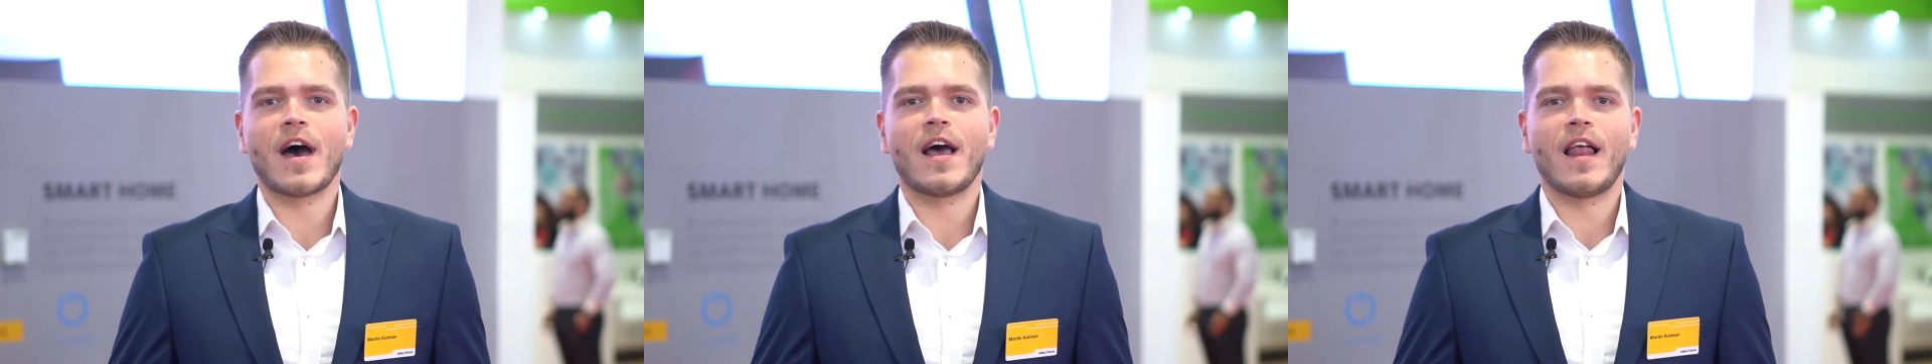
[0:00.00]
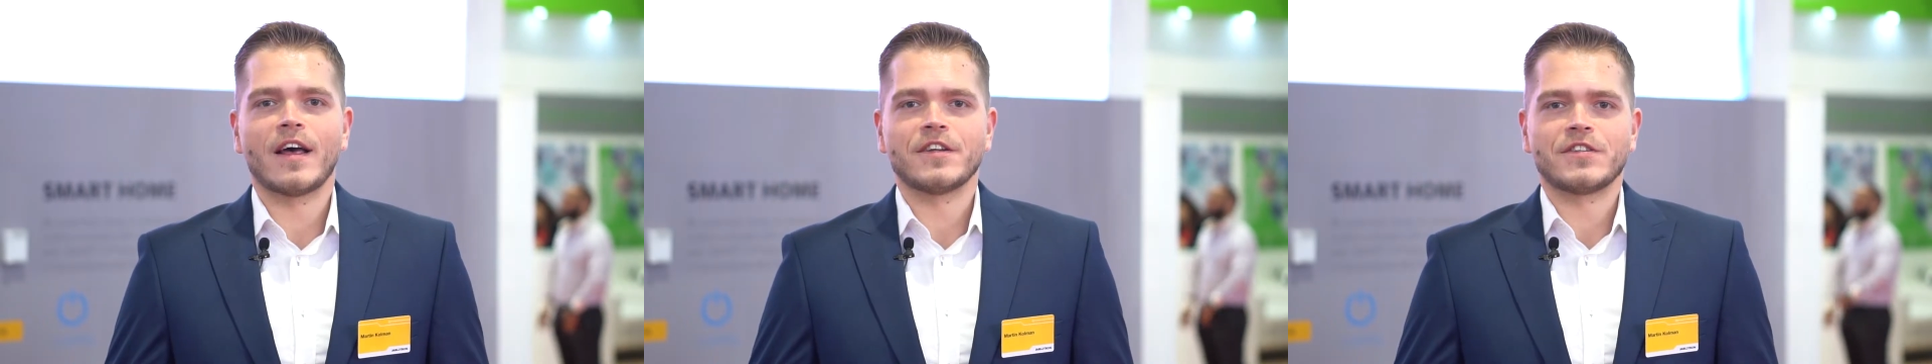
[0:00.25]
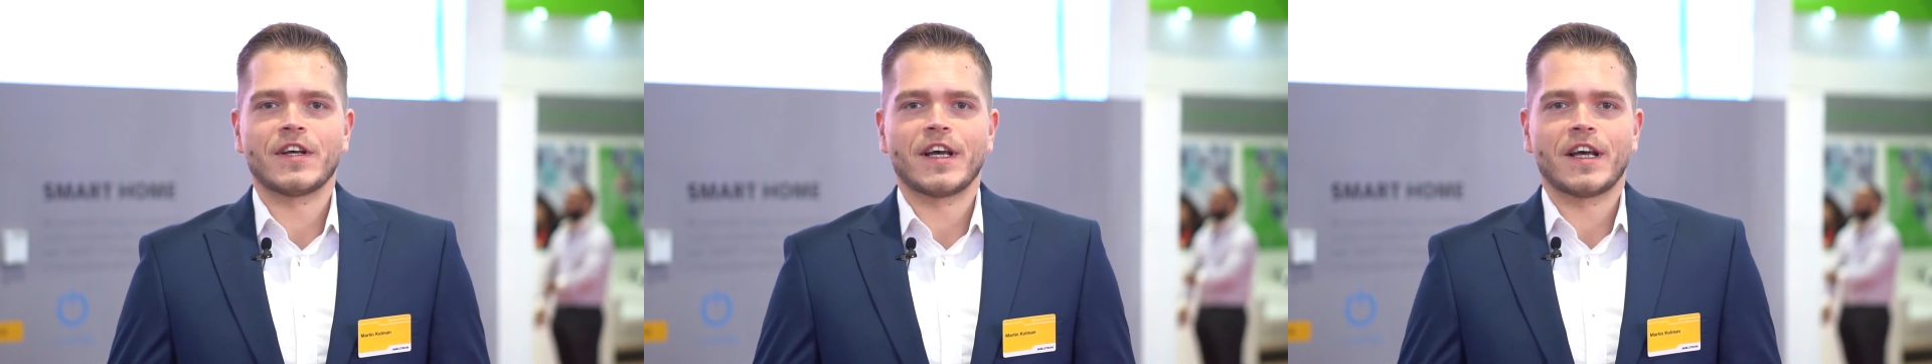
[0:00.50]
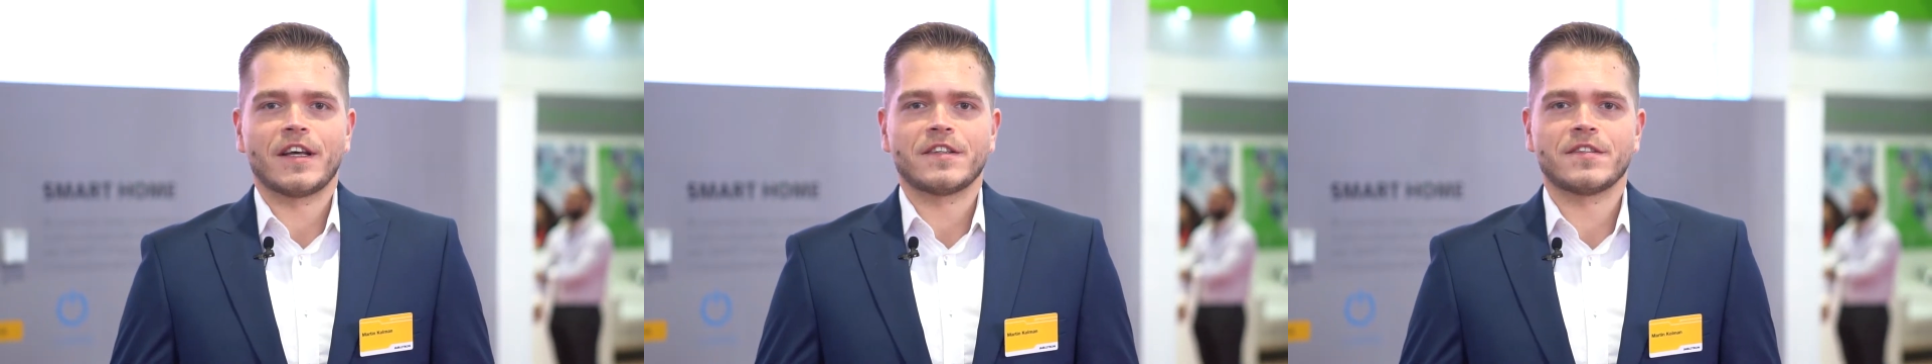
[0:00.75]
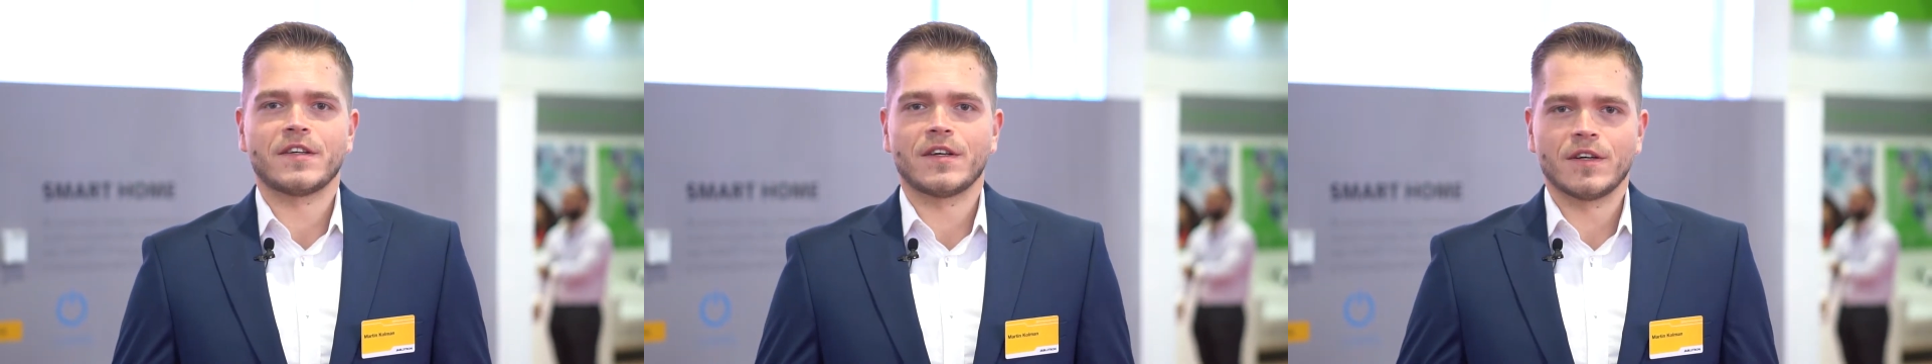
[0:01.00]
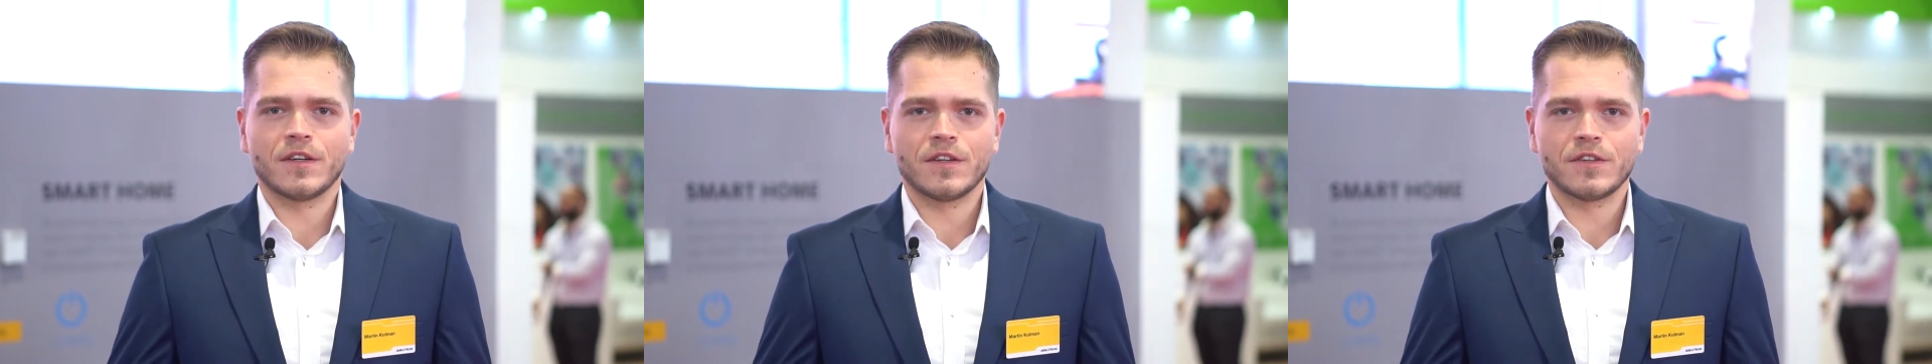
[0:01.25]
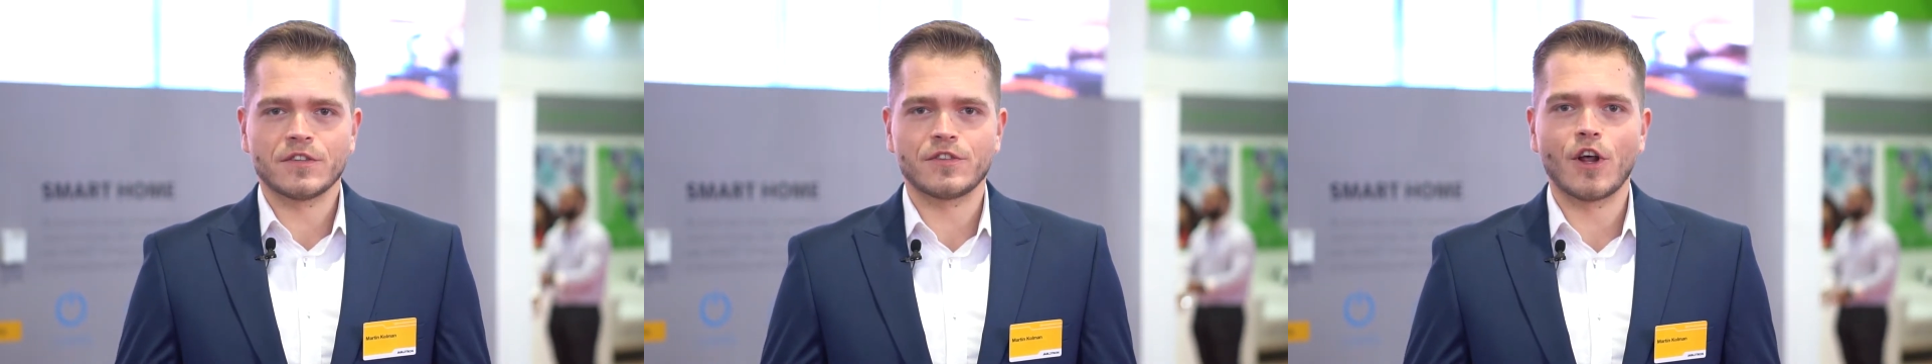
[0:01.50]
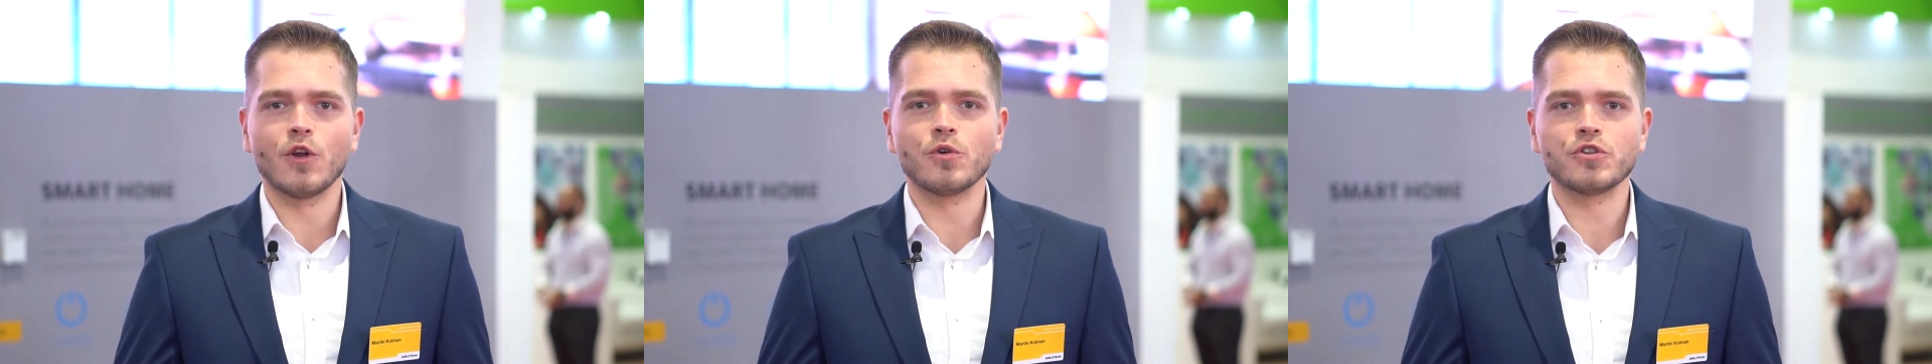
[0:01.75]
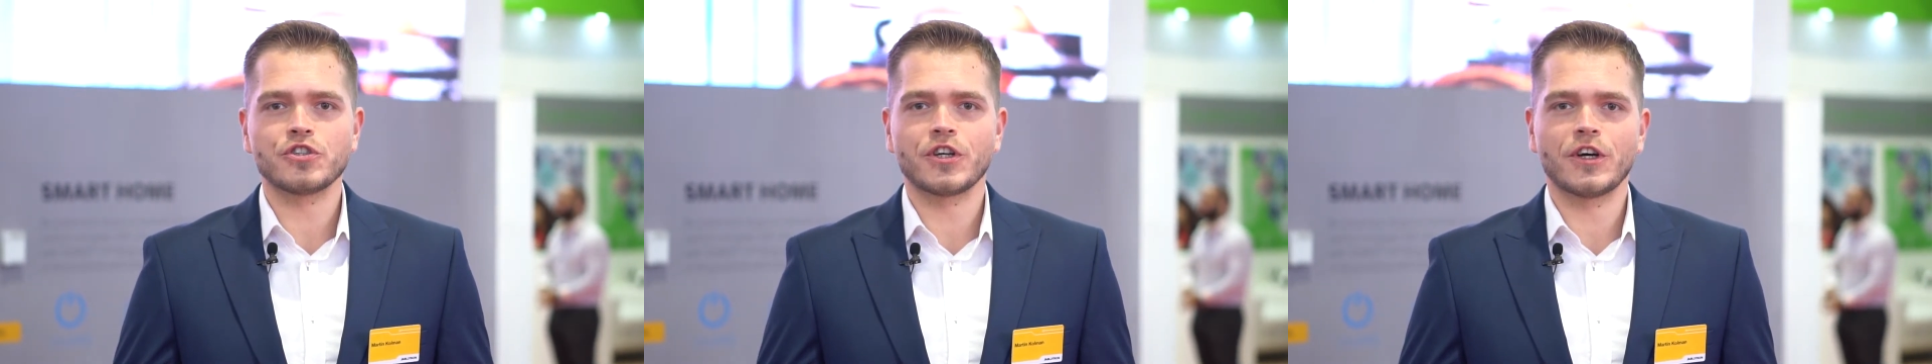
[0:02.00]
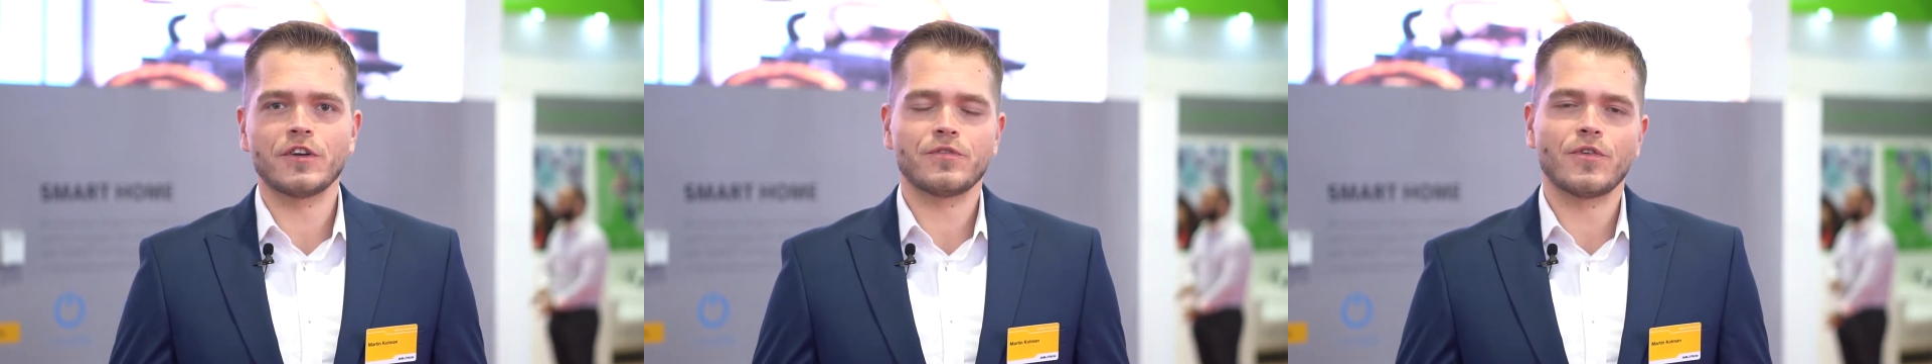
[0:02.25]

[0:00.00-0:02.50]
highlighted the solution